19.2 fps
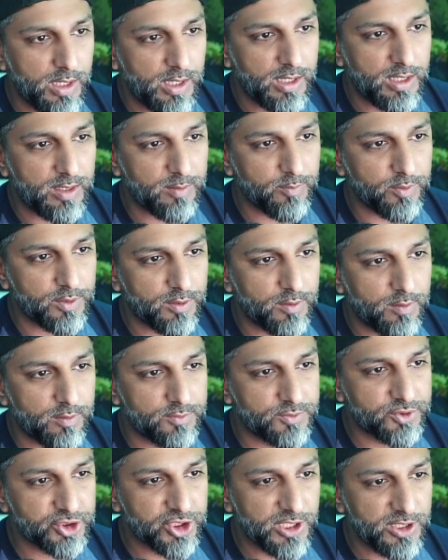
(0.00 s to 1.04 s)
and i'm gonna
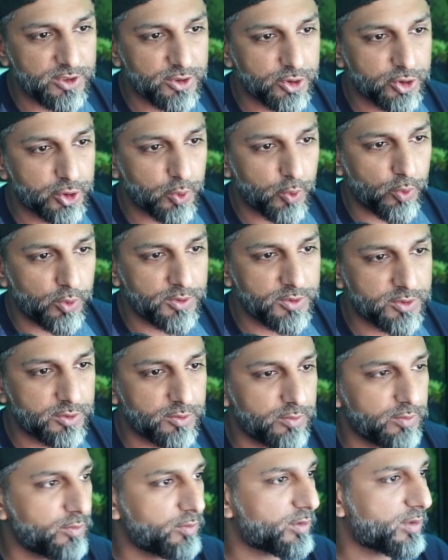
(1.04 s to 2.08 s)
change join to
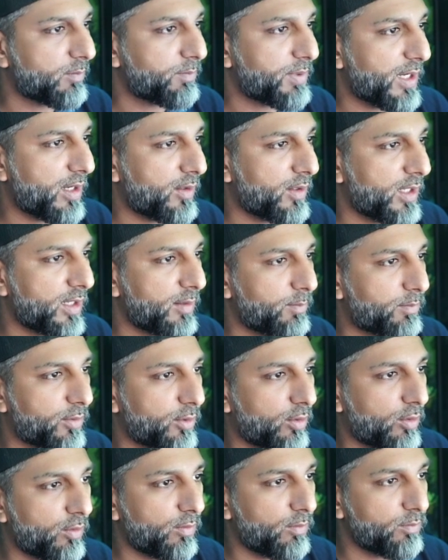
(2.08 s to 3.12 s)
new component
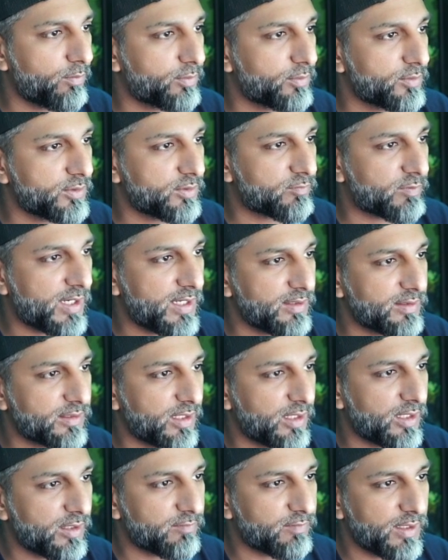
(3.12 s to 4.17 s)
boom right
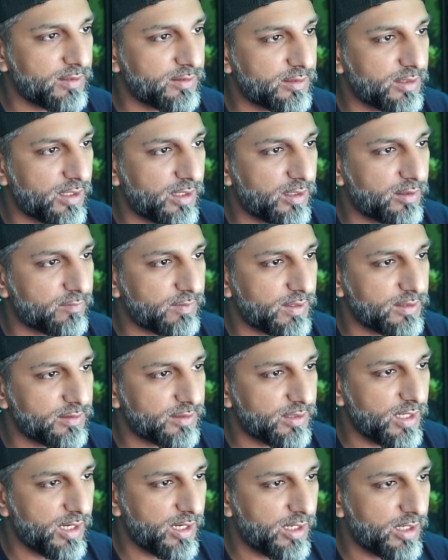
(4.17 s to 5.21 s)
there right there right
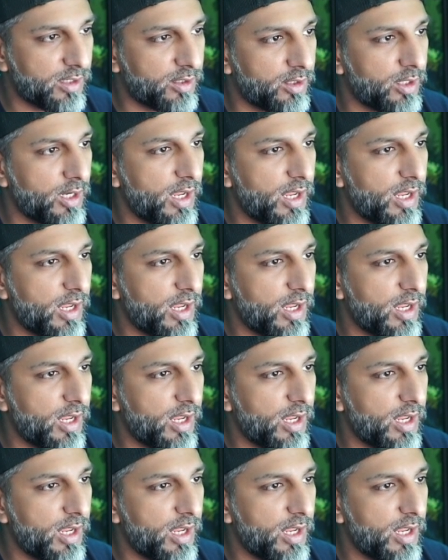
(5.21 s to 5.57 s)
there